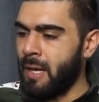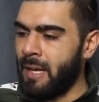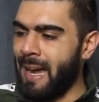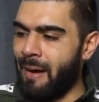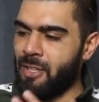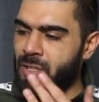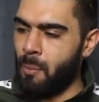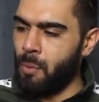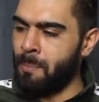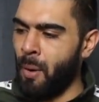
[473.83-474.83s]
It carries
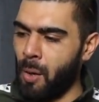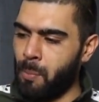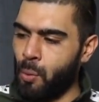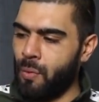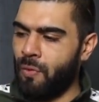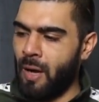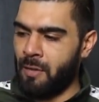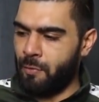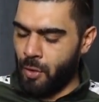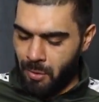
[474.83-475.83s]
on with Pogba will
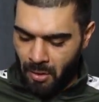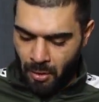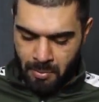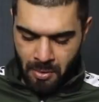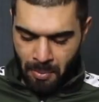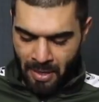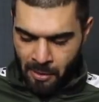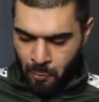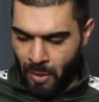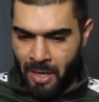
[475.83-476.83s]
find fewer clubs to pay
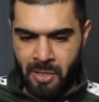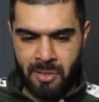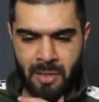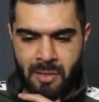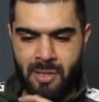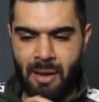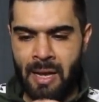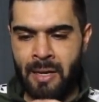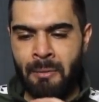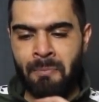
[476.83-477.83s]
his wages
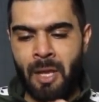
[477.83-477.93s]
inside.